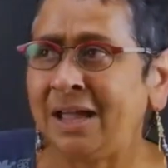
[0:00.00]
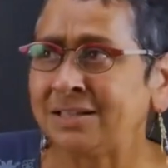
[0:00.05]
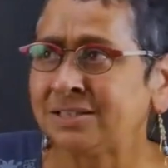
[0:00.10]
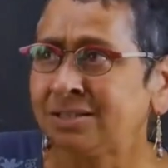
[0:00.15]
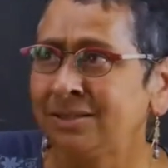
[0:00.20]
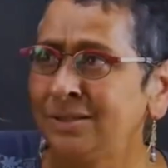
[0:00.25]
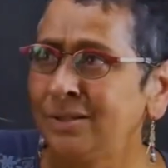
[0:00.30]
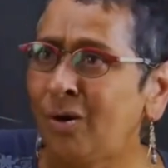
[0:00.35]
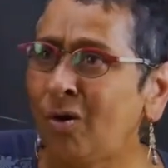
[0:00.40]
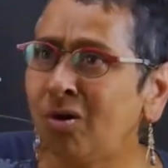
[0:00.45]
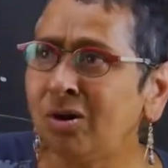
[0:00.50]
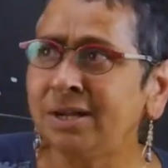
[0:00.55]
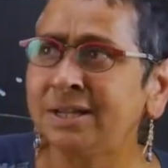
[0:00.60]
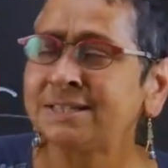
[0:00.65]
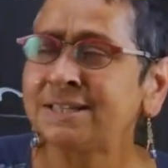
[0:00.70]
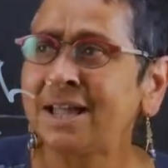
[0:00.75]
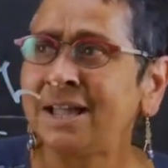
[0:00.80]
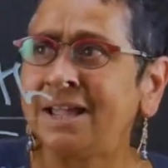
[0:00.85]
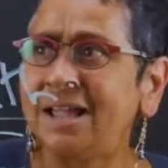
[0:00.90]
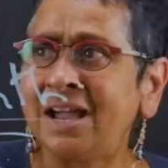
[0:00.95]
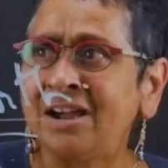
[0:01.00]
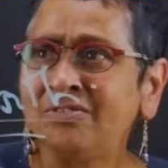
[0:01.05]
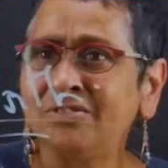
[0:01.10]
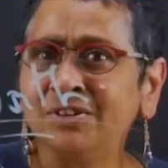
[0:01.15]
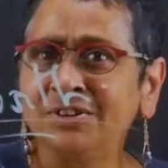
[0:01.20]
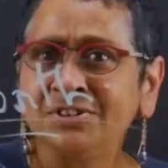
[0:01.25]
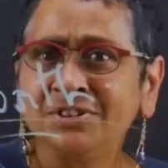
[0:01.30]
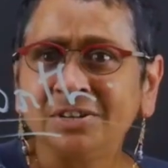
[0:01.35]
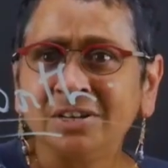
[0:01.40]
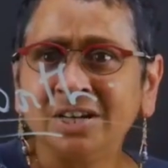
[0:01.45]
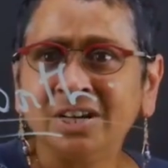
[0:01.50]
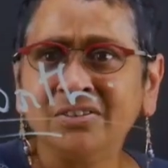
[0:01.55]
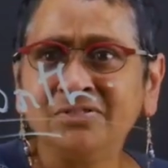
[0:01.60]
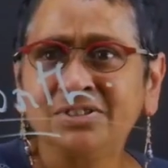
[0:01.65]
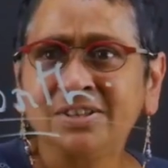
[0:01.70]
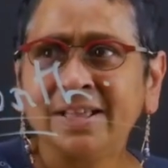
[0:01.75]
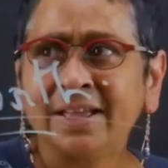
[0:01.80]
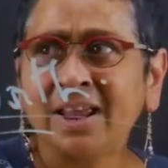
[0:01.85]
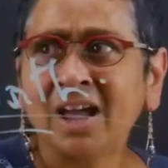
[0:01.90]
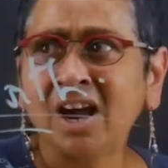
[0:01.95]
As long as I have
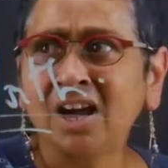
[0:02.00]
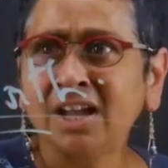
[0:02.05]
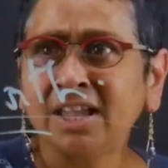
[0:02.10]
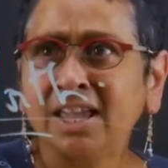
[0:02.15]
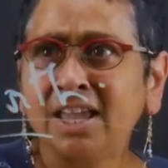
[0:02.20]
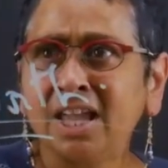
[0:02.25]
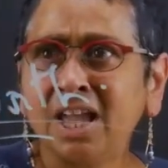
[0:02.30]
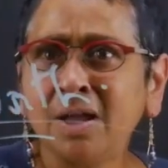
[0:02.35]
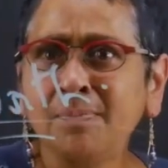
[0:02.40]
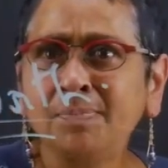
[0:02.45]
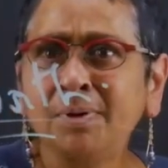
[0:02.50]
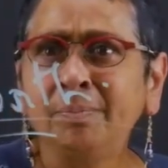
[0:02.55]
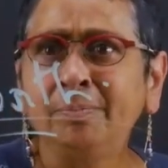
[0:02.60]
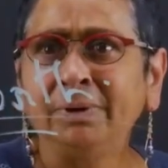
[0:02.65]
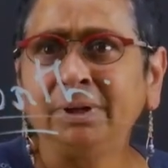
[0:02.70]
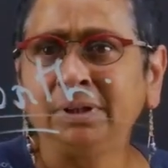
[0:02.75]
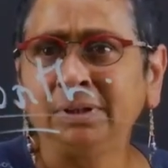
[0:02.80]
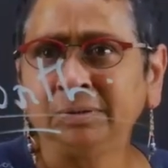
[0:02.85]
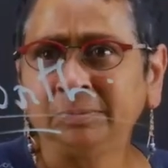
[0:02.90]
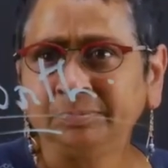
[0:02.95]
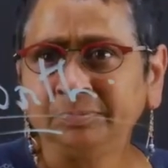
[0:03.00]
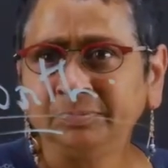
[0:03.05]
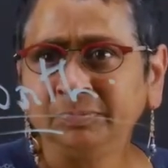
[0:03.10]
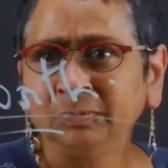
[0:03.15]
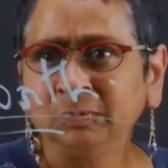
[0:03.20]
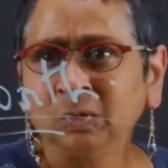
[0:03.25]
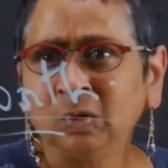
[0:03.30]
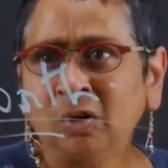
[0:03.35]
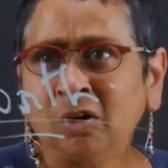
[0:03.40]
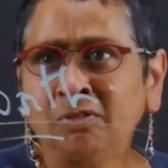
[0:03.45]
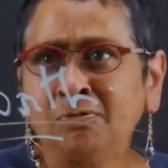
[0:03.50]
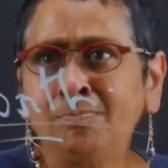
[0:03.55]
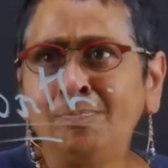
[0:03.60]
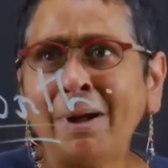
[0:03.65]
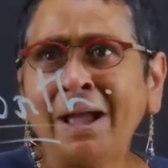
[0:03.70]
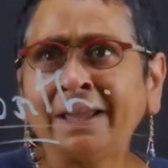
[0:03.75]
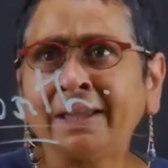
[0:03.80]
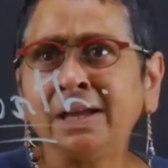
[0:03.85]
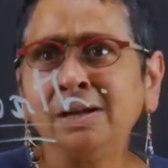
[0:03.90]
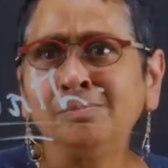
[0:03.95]
reserves that are capable of
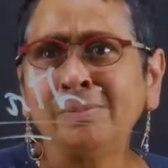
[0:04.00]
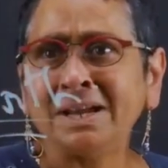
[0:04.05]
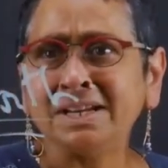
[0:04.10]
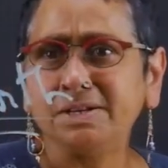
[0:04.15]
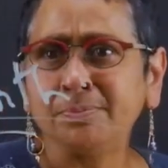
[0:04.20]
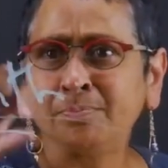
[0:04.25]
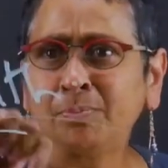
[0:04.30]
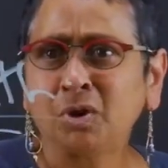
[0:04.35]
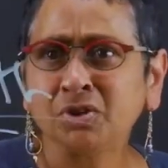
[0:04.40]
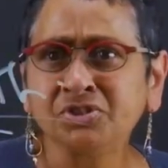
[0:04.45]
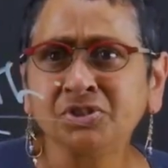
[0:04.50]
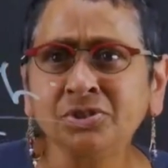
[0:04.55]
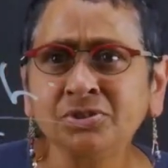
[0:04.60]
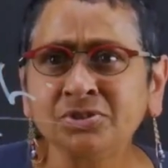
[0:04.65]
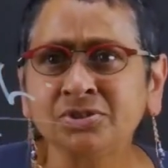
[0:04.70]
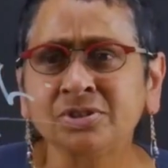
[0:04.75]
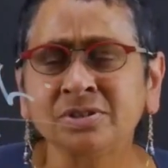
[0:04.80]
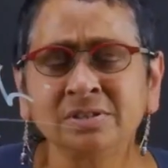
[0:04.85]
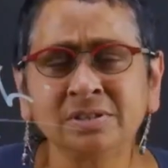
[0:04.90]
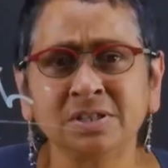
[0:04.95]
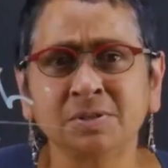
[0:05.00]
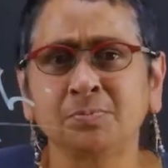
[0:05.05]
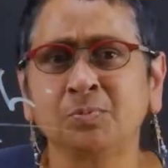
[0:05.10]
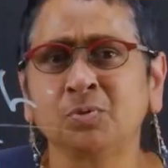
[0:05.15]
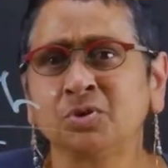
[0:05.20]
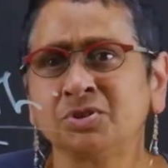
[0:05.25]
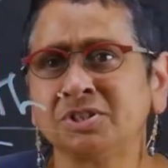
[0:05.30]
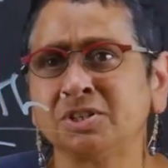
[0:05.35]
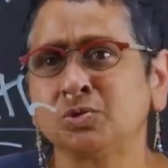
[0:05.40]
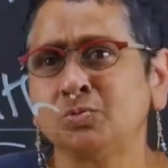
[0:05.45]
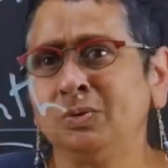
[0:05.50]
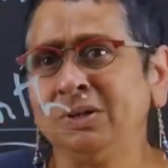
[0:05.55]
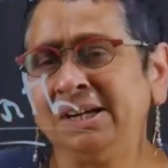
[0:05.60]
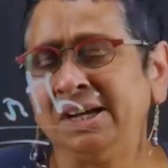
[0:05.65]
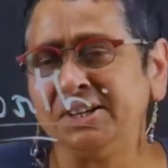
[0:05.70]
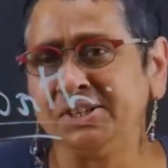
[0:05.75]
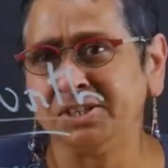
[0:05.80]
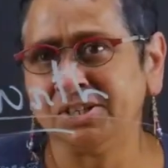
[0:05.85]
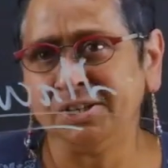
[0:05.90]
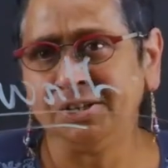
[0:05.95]
backing my deposits, this process will
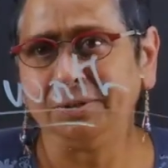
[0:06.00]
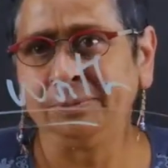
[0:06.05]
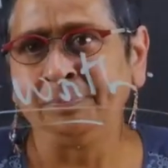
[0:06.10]
continue.